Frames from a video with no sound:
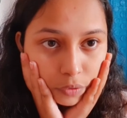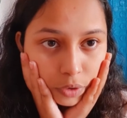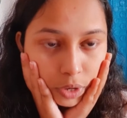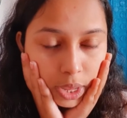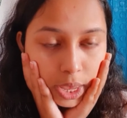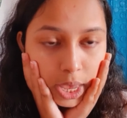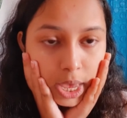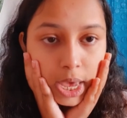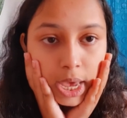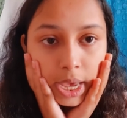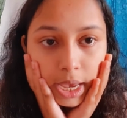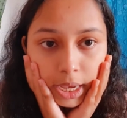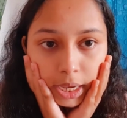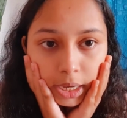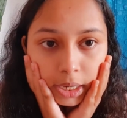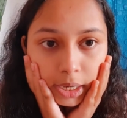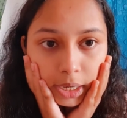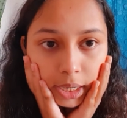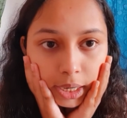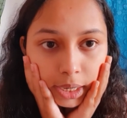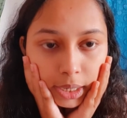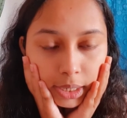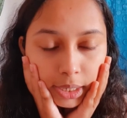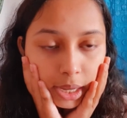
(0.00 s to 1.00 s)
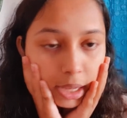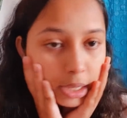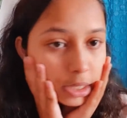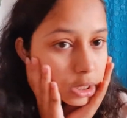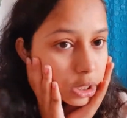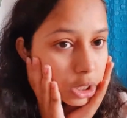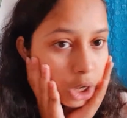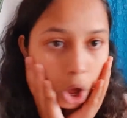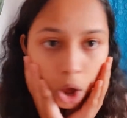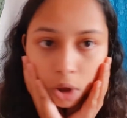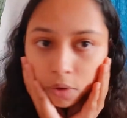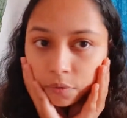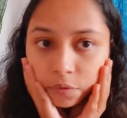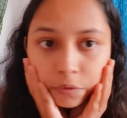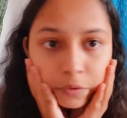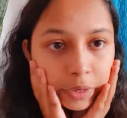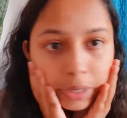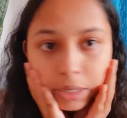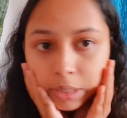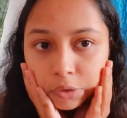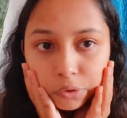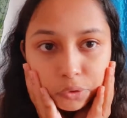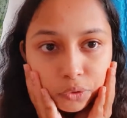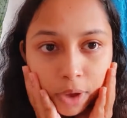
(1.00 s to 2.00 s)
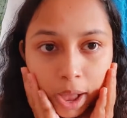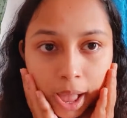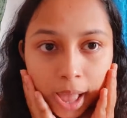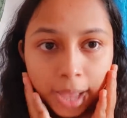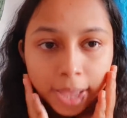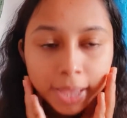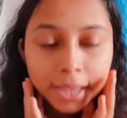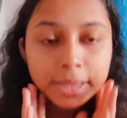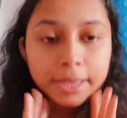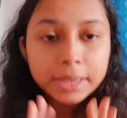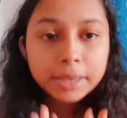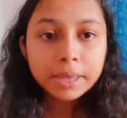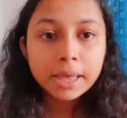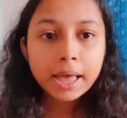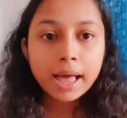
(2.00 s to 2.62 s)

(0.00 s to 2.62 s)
It does not feel dry.